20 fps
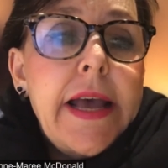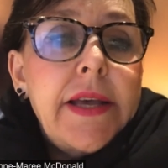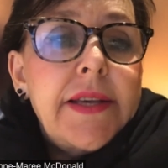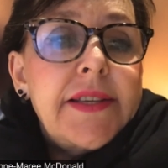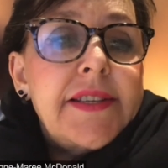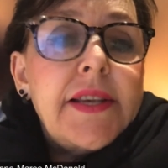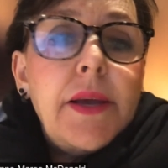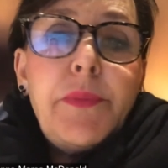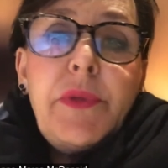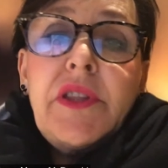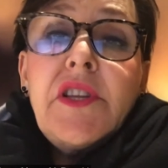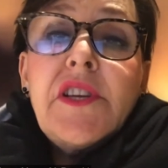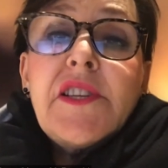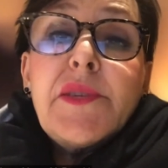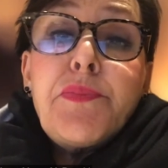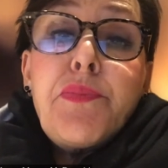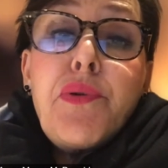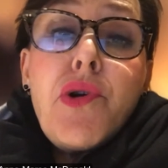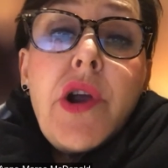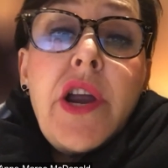something that's
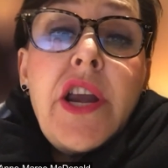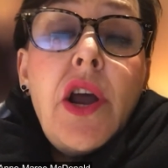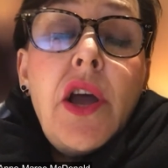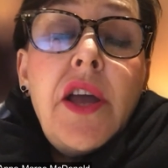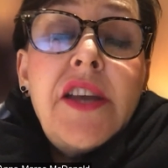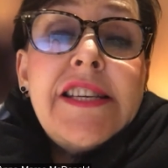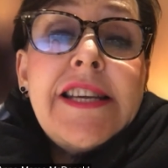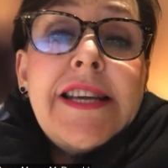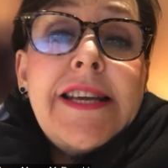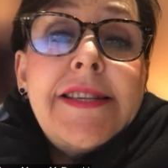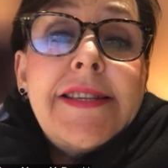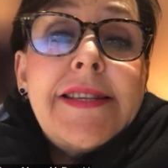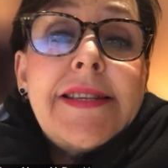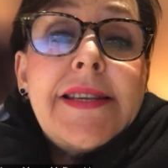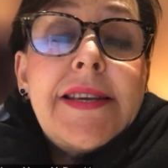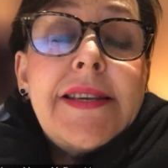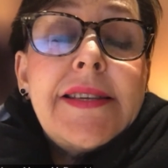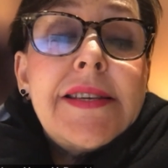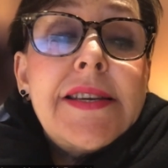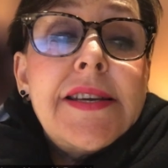
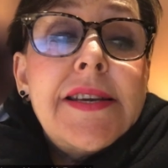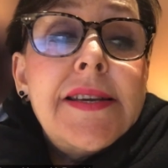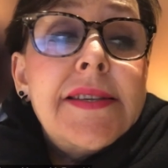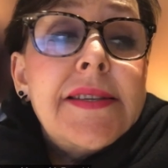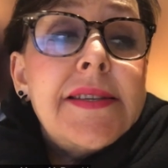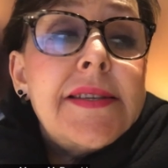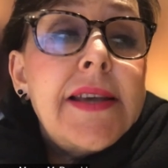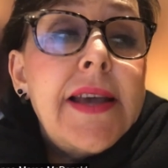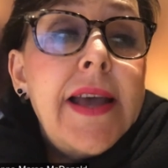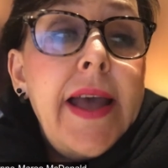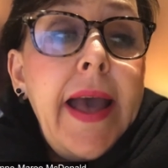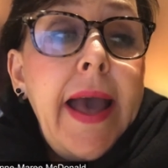pre-1960s,